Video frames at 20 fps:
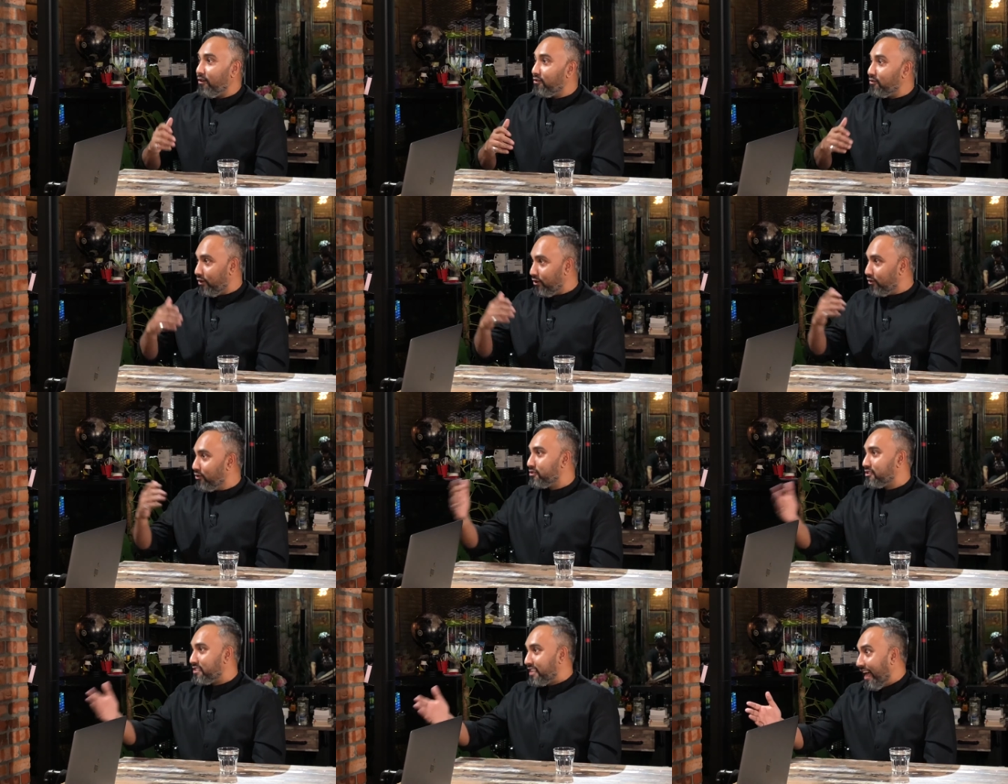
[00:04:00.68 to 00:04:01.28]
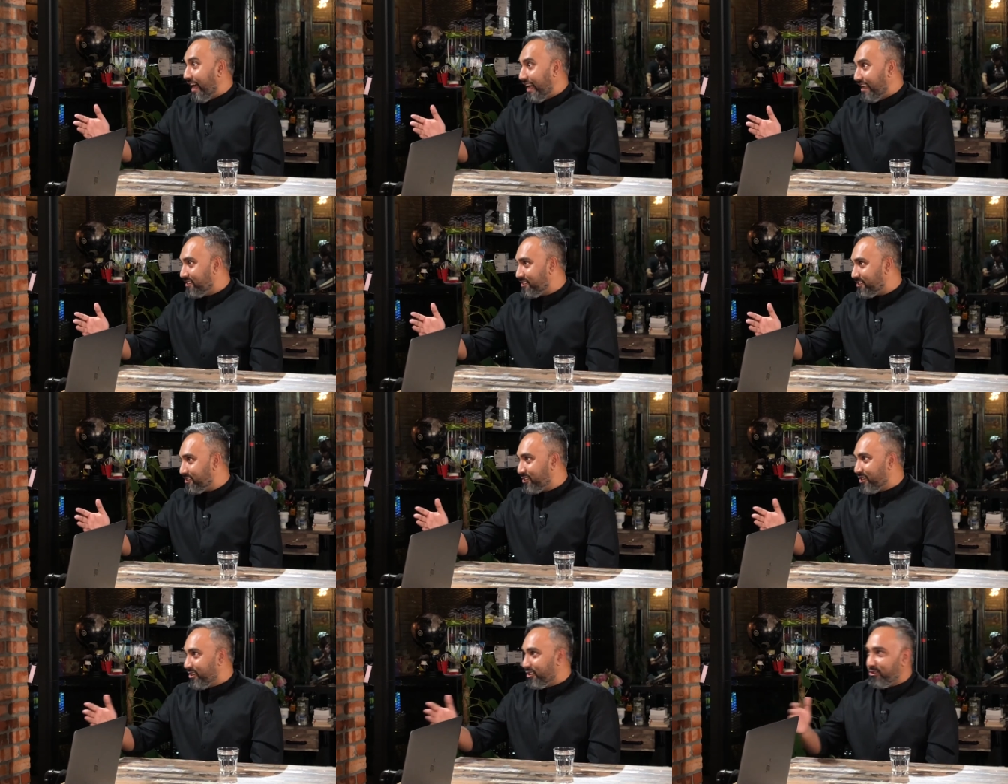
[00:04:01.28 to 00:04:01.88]
Ooh. I was one of those
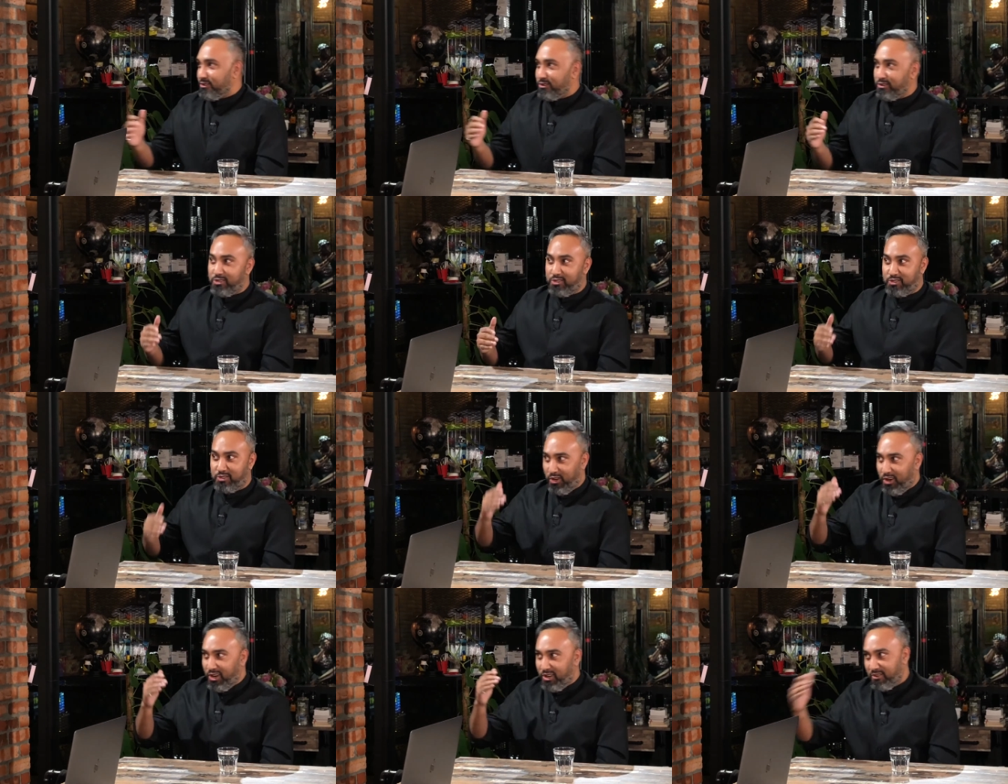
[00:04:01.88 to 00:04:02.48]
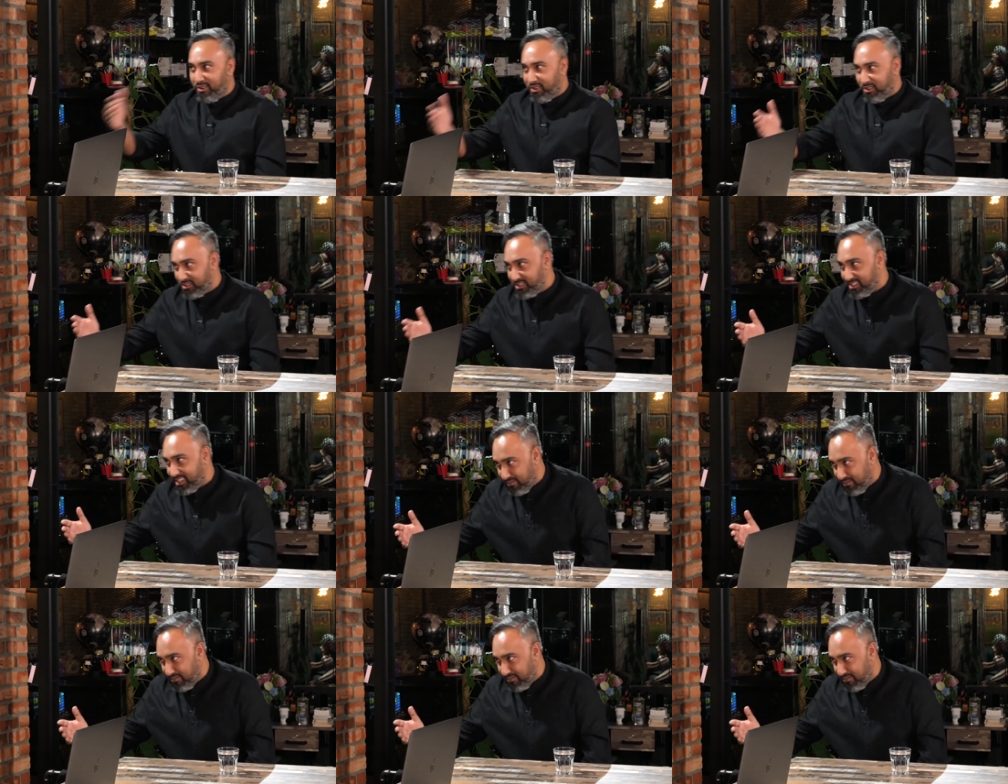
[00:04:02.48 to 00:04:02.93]
guys who joined one of those